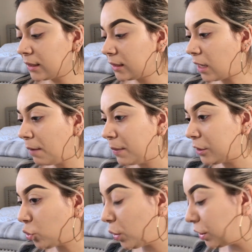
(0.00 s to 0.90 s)
Step
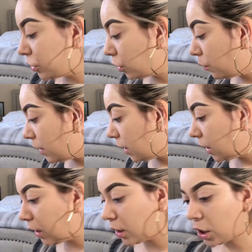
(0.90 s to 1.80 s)
is going to
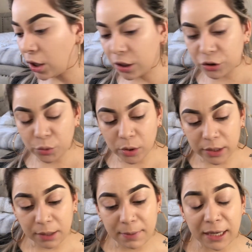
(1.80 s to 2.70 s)
be
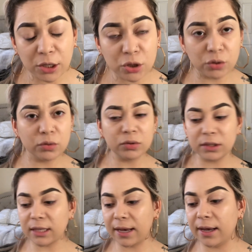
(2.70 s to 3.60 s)
contouring my
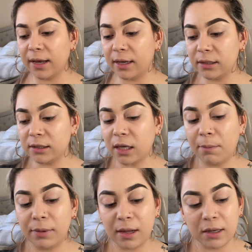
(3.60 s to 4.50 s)
nose and
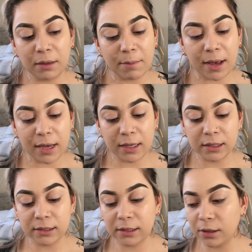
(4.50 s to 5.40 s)
applying my
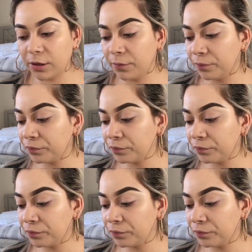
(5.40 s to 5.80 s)
concealer.